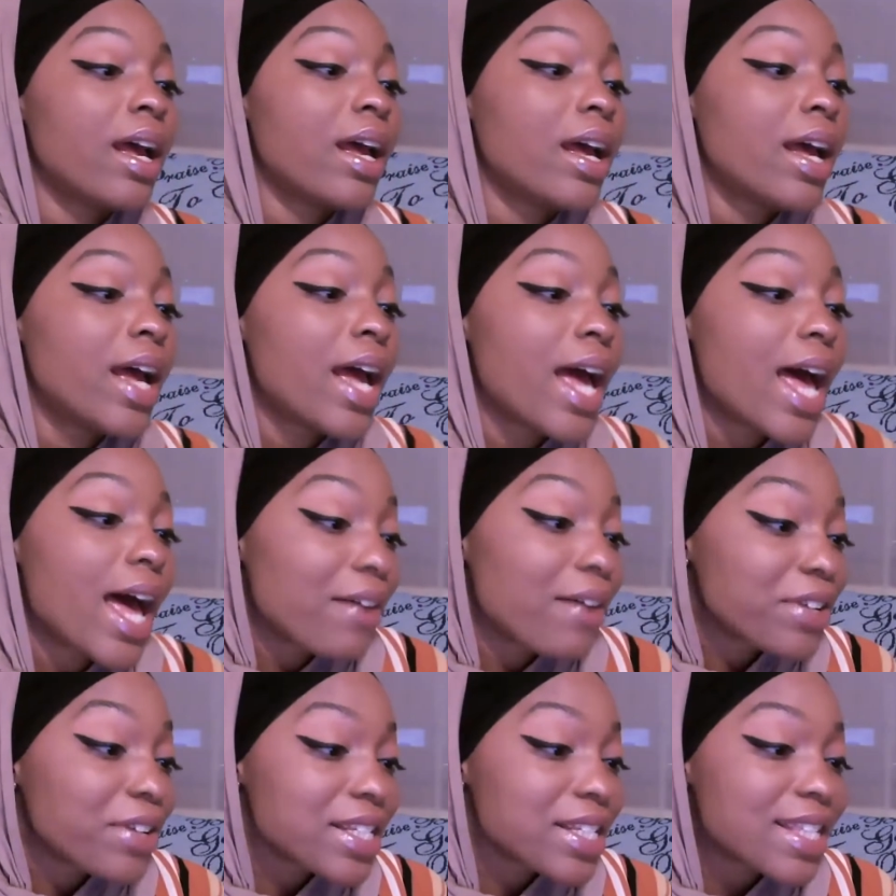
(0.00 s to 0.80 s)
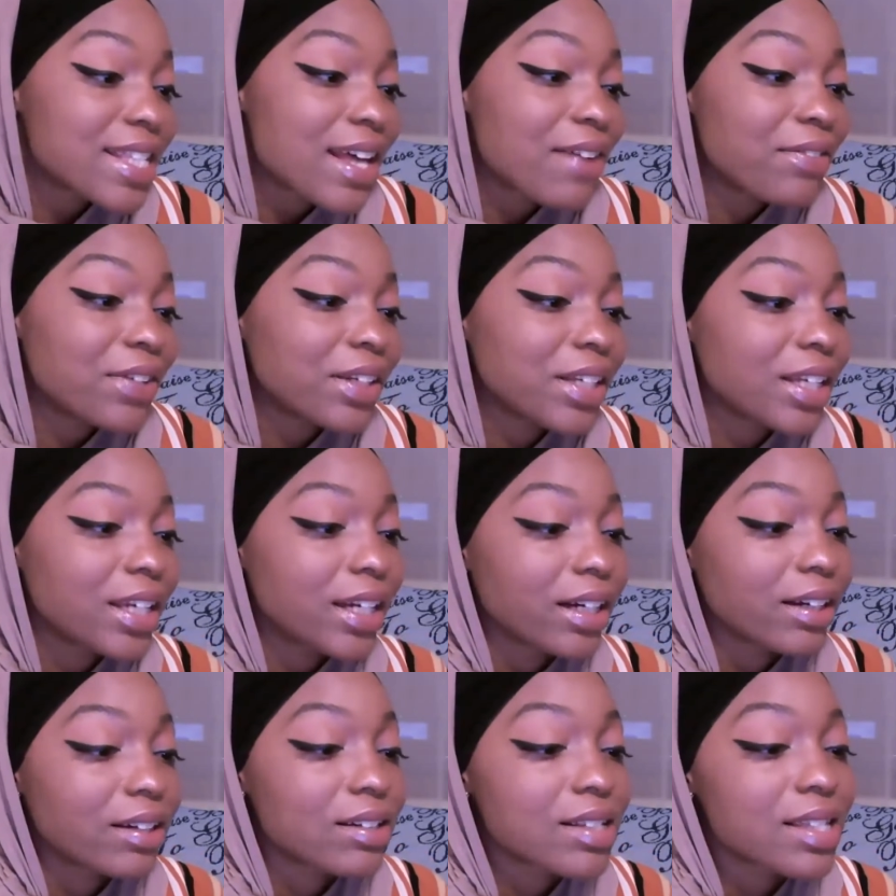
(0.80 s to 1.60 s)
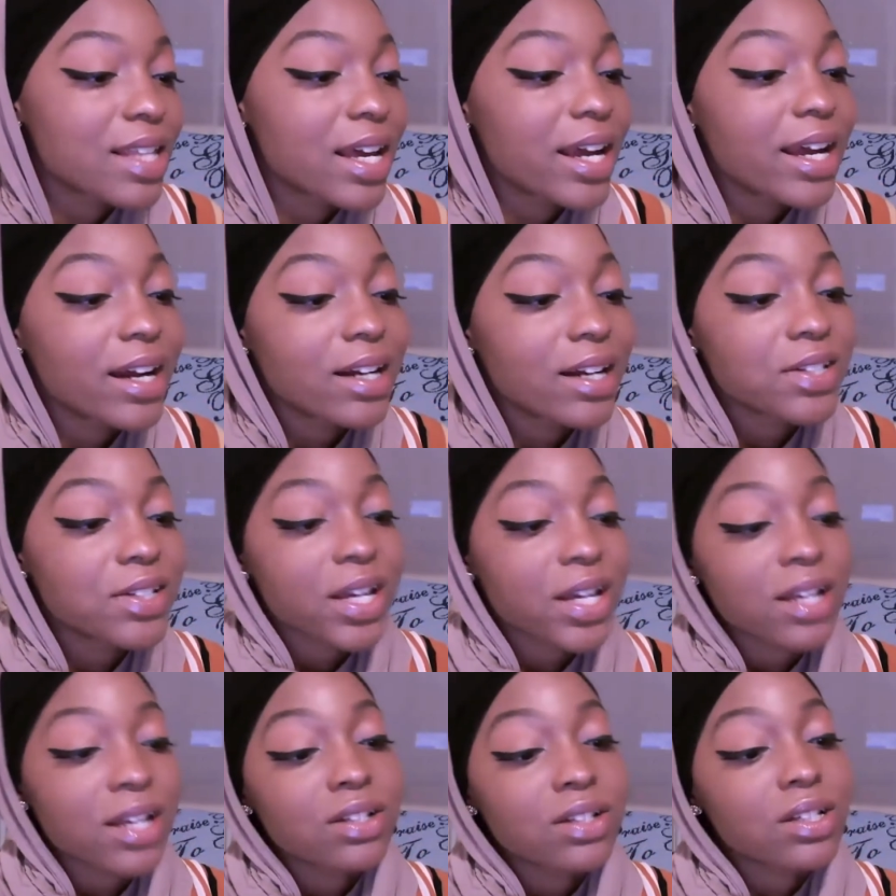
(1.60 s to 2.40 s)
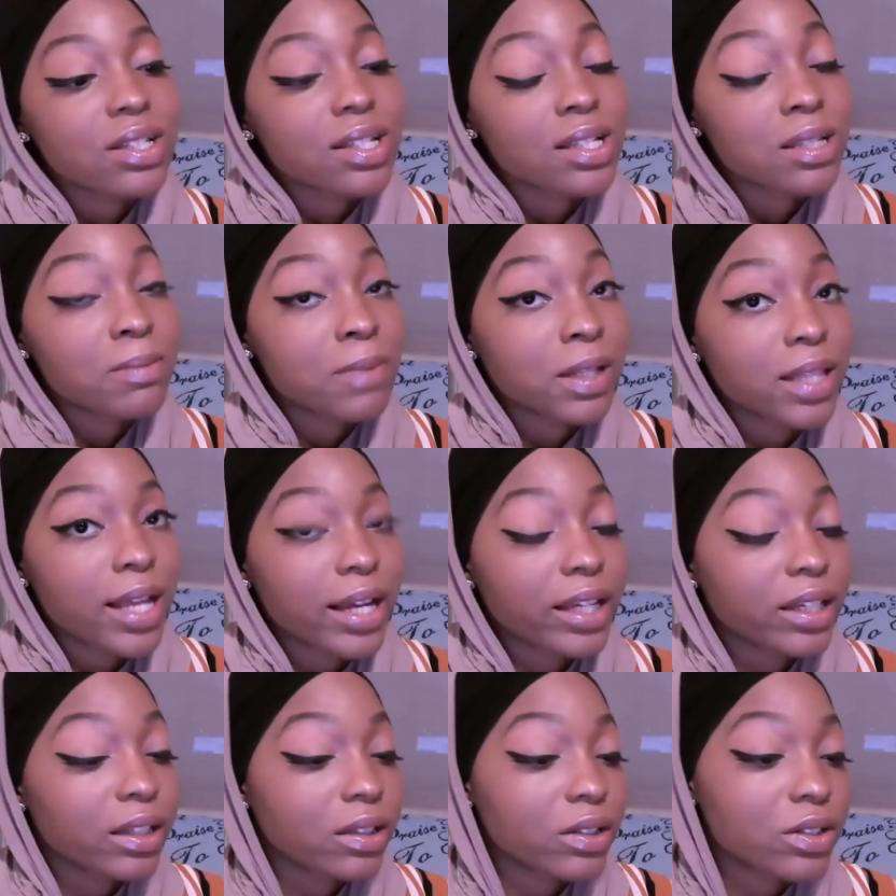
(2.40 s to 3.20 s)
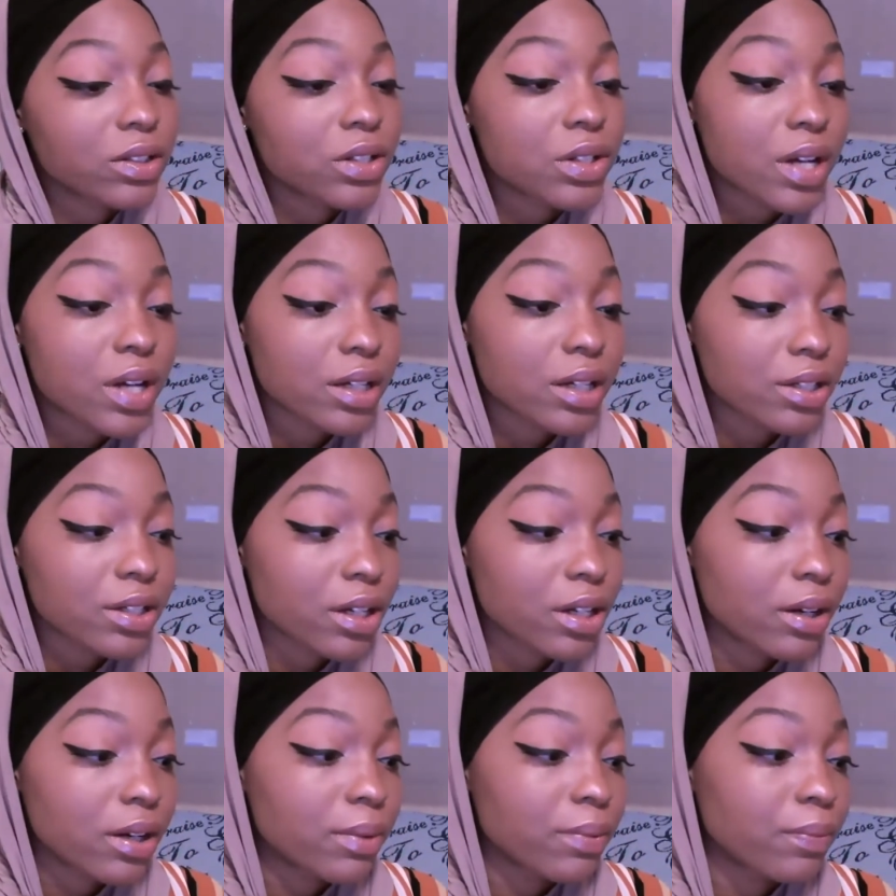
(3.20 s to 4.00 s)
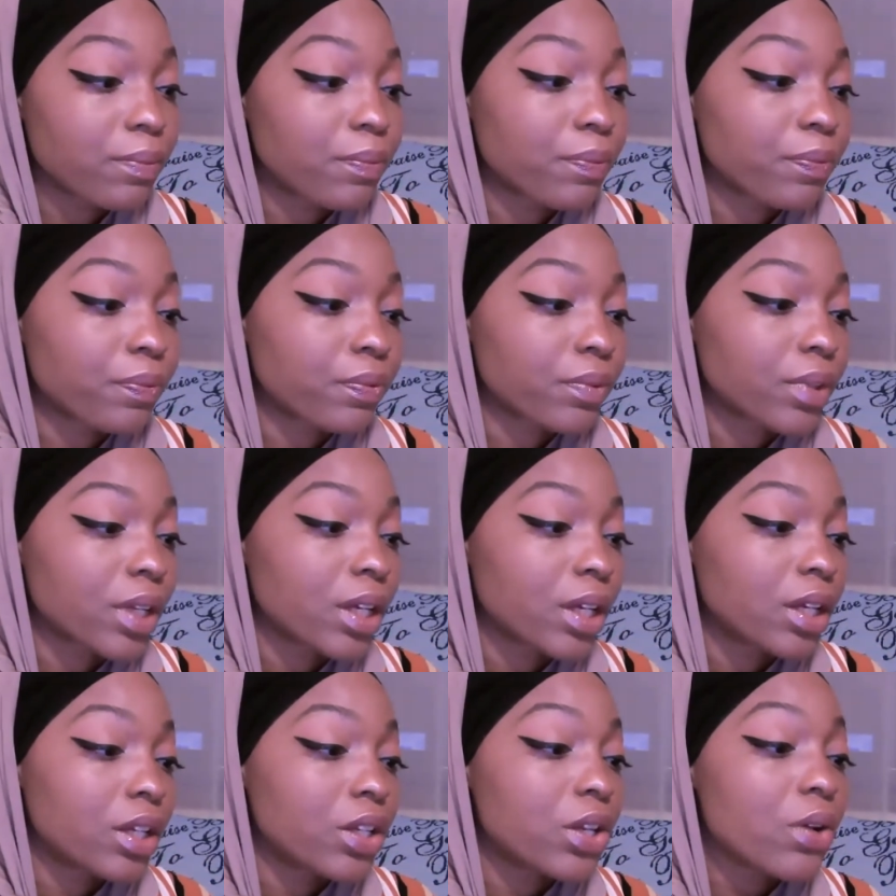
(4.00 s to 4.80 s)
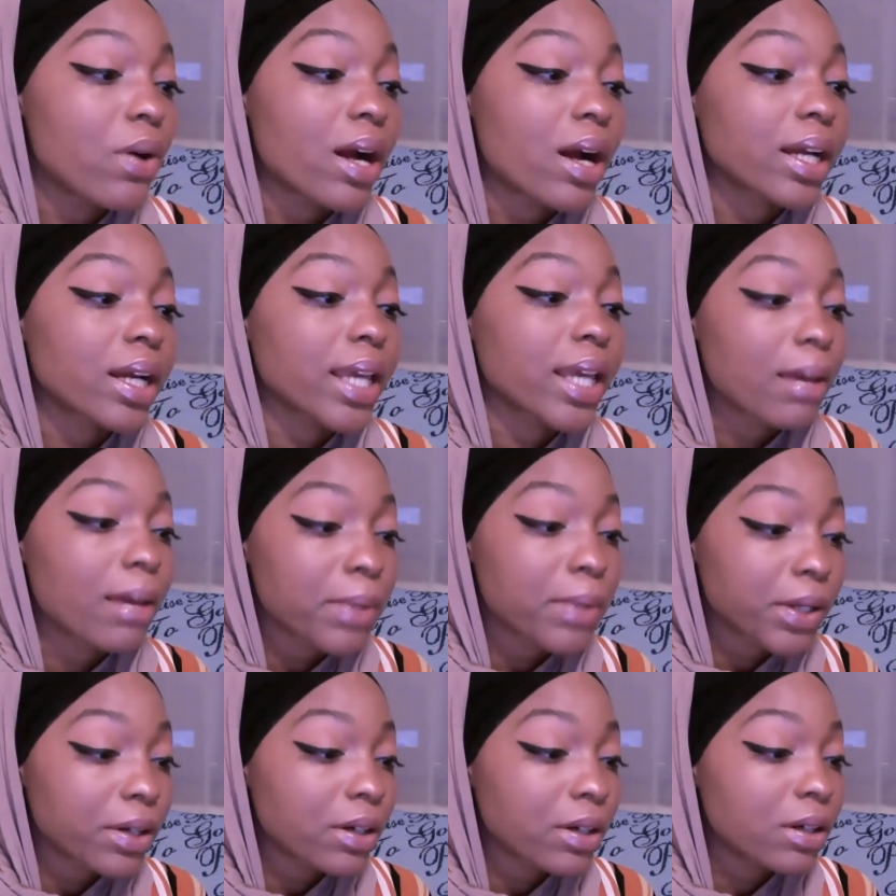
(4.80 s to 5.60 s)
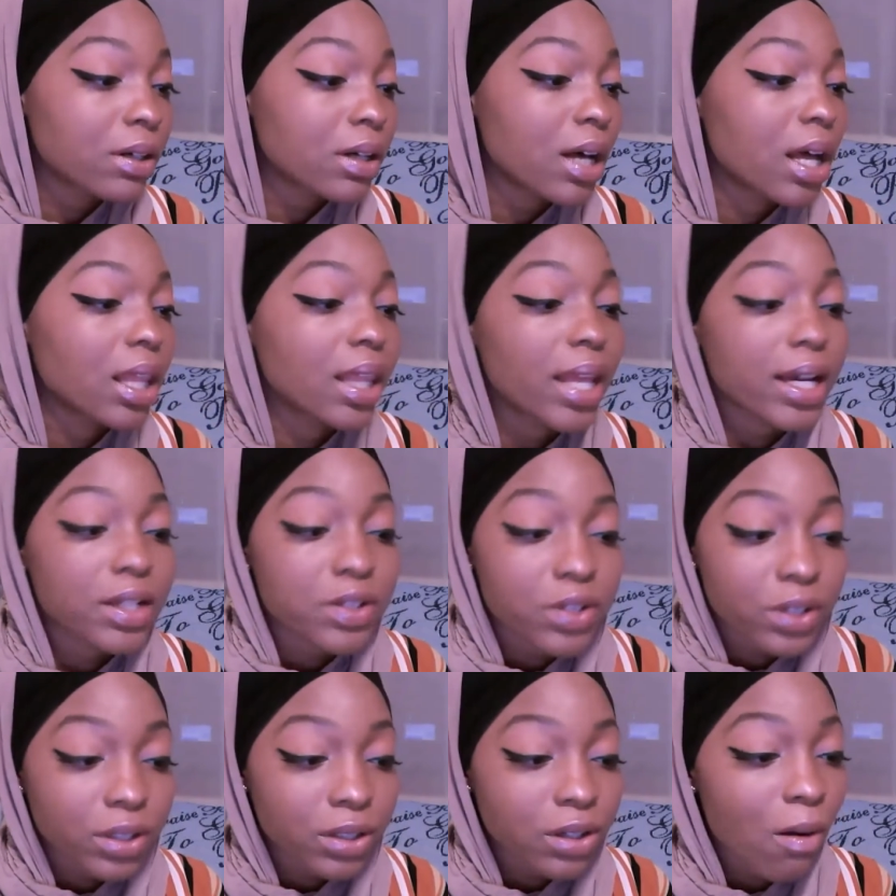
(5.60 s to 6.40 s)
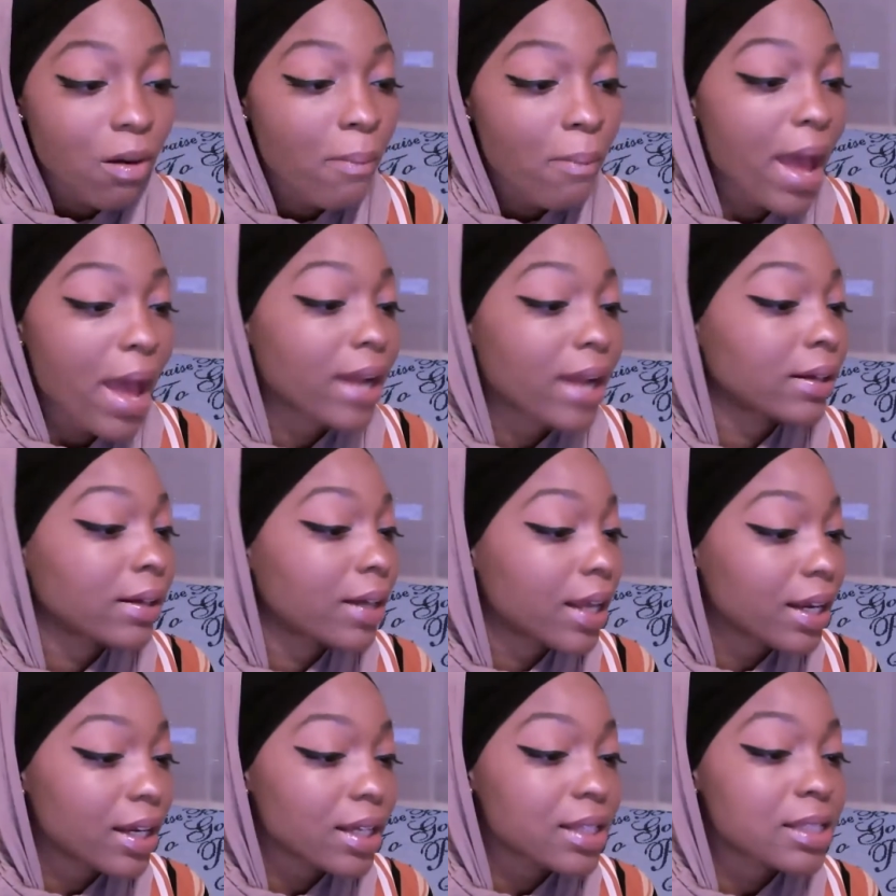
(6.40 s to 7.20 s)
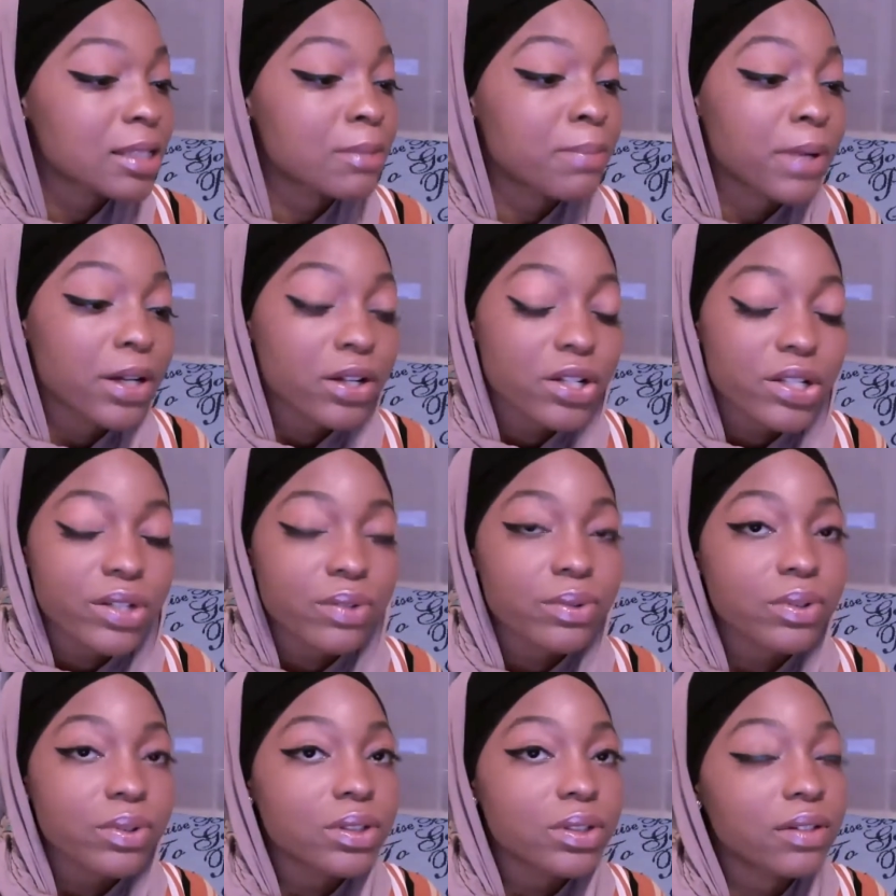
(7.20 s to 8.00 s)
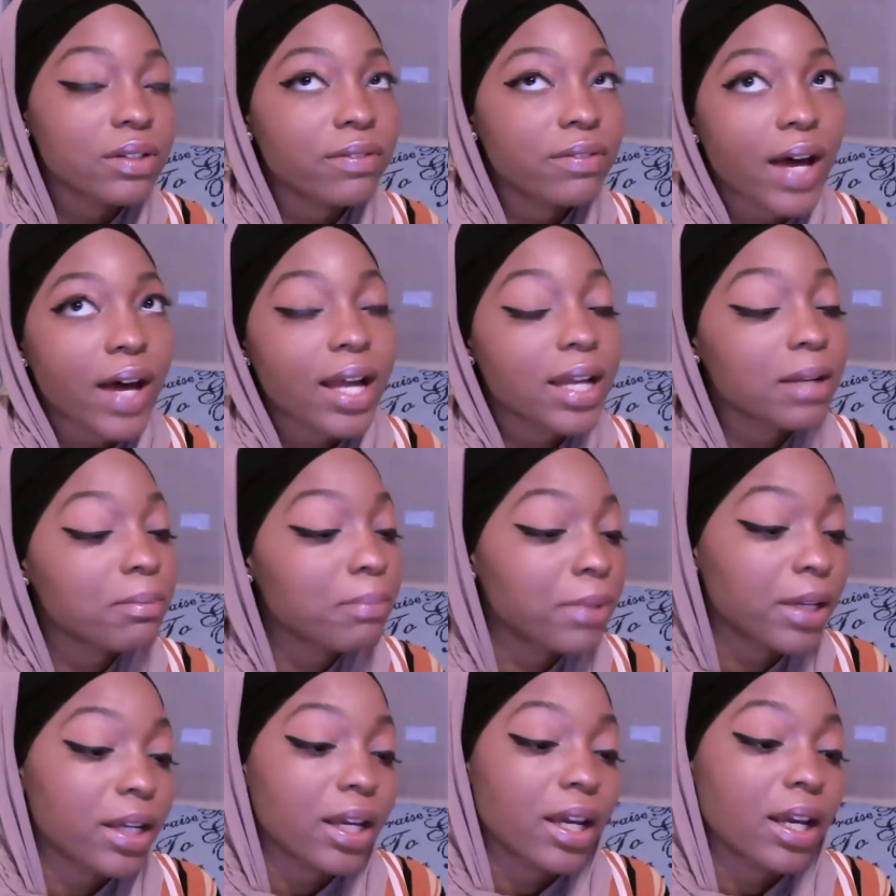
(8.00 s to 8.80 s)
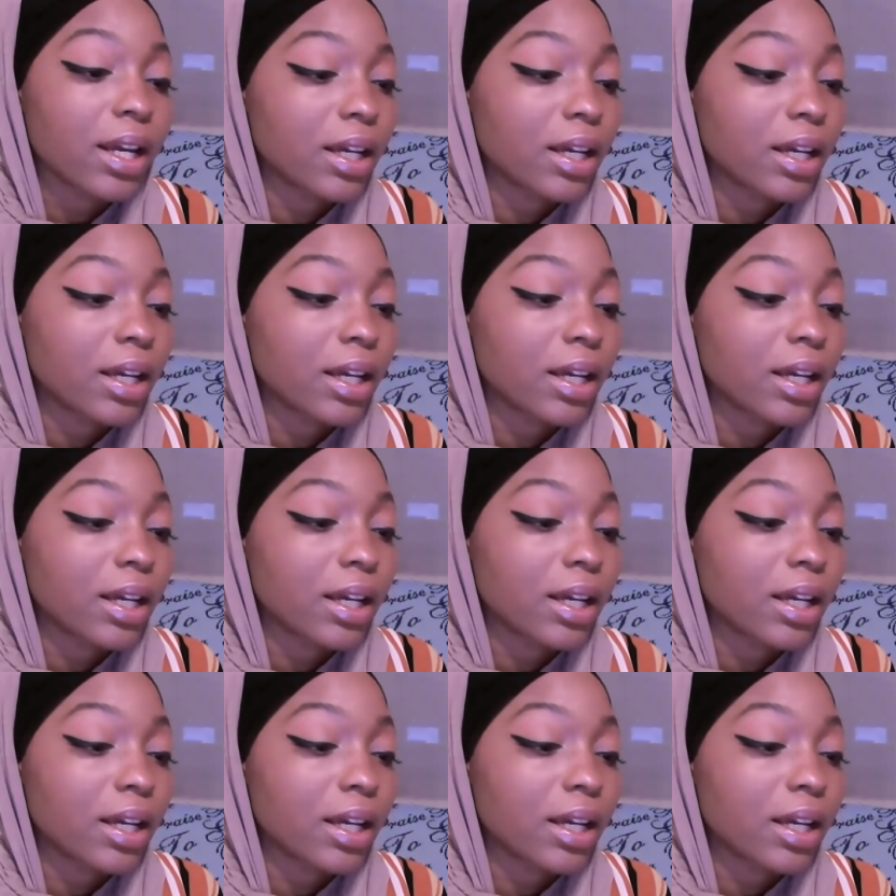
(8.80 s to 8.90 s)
Every 7 years, the hair changes its molecular structure. You are a chemical, electrical, magnetic, spiritual, divine being.